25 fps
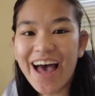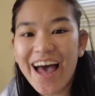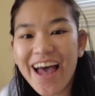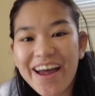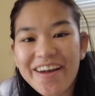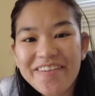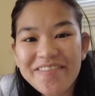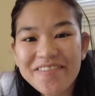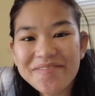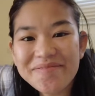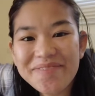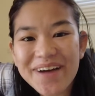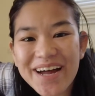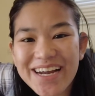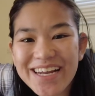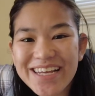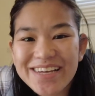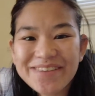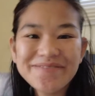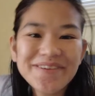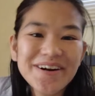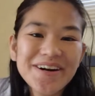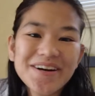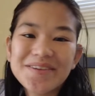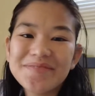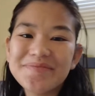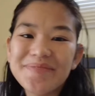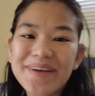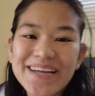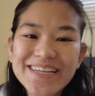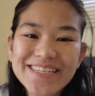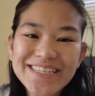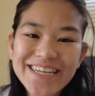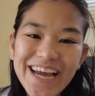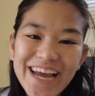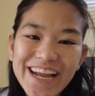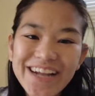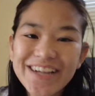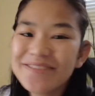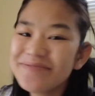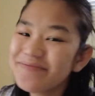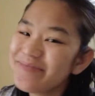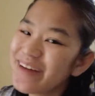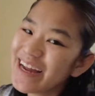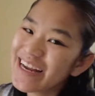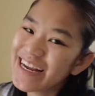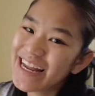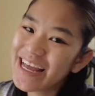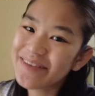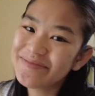Hi everybody, welcome to my channel.
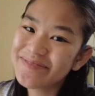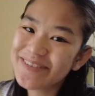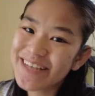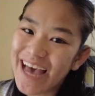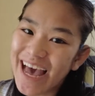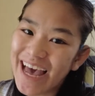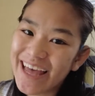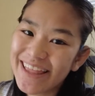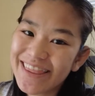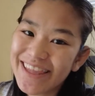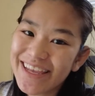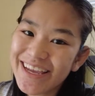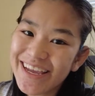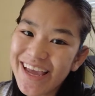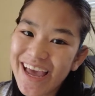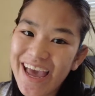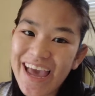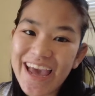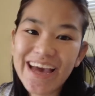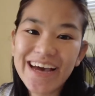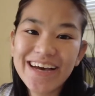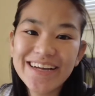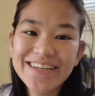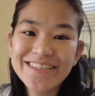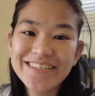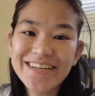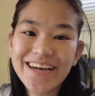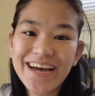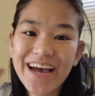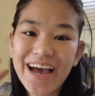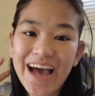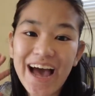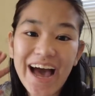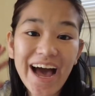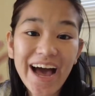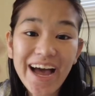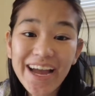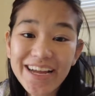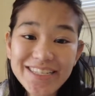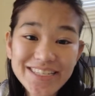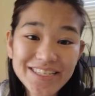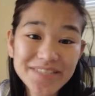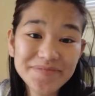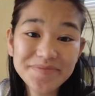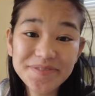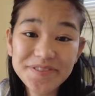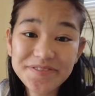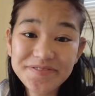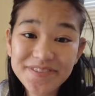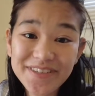My name's Hadley and I
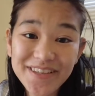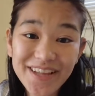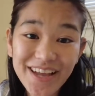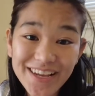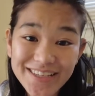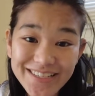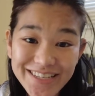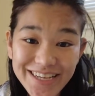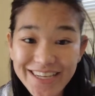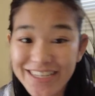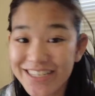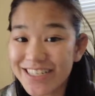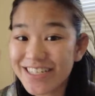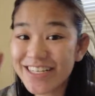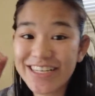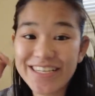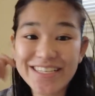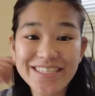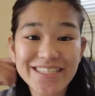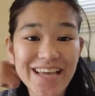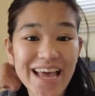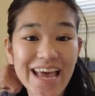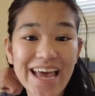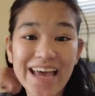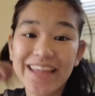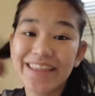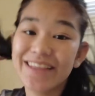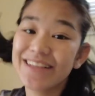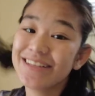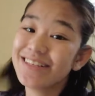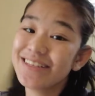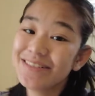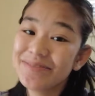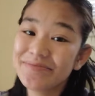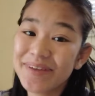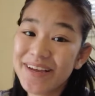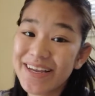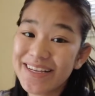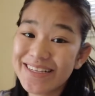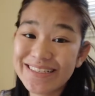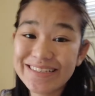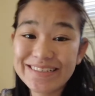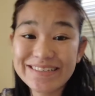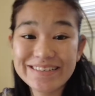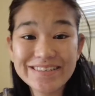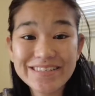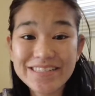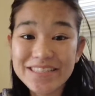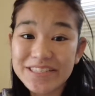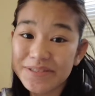just moved to Los Angeles and this is my
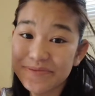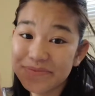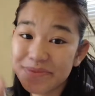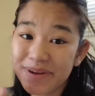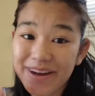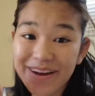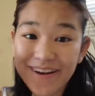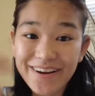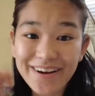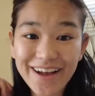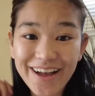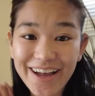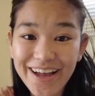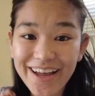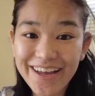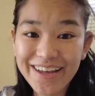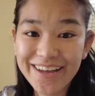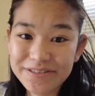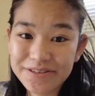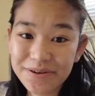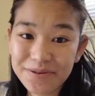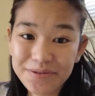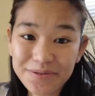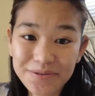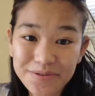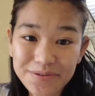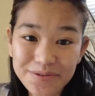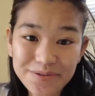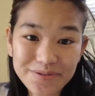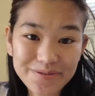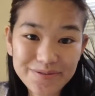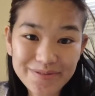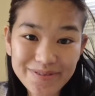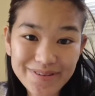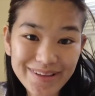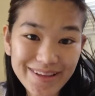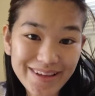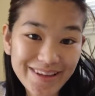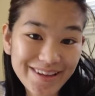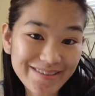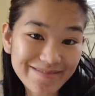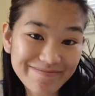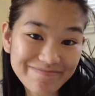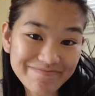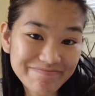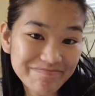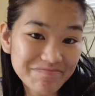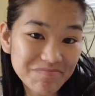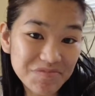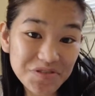series where I go through like
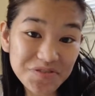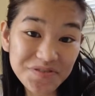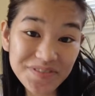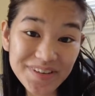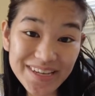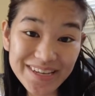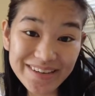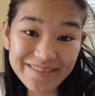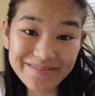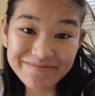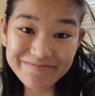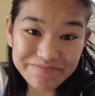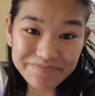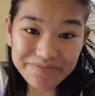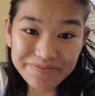moving.